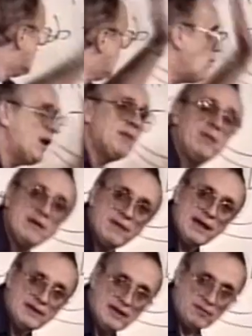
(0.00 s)
You don't want to be
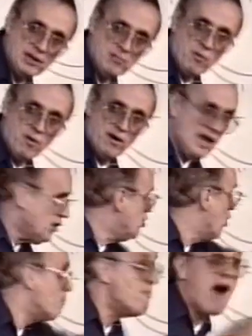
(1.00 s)
around here anymore.
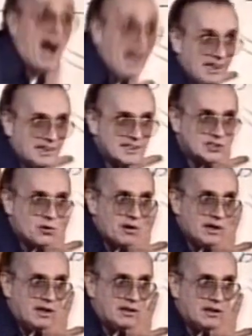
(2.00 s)
Your mind is
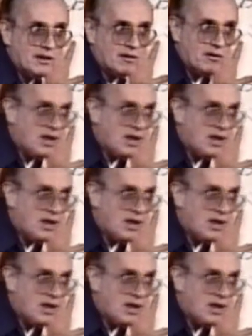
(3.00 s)
talking to you.